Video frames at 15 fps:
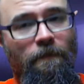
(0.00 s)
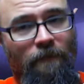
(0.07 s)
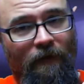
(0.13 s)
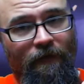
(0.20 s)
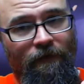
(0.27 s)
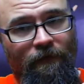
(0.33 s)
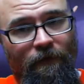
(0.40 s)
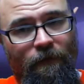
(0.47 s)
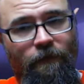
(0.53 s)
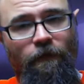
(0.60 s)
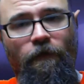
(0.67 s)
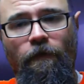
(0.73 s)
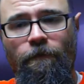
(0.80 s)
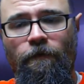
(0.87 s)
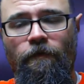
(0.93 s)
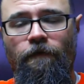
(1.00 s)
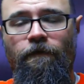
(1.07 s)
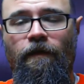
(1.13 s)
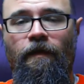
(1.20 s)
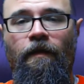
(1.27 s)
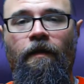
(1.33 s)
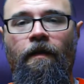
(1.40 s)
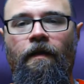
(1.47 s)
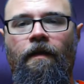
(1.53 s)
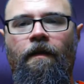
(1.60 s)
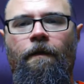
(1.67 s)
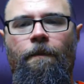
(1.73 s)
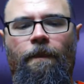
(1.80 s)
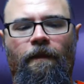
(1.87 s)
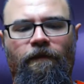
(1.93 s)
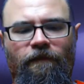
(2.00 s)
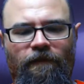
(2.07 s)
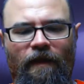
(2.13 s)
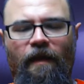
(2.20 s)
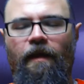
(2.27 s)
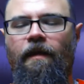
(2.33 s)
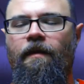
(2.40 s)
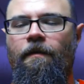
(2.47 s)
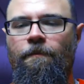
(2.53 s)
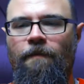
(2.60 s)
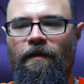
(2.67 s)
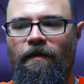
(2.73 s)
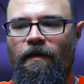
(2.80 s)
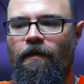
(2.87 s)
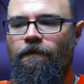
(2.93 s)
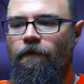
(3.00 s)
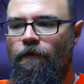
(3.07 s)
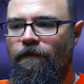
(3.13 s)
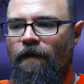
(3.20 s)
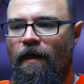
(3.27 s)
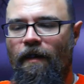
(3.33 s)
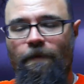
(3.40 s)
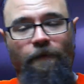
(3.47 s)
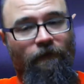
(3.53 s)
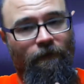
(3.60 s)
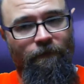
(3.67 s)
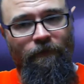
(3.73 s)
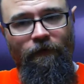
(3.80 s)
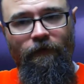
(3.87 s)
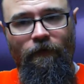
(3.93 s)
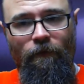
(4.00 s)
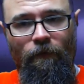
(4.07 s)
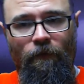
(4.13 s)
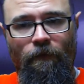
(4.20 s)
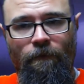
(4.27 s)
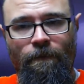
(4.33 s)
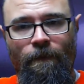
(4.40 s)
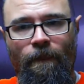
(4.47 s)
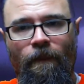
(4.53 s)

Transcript: But in the third movie, set in a medieval time, it's a prequel,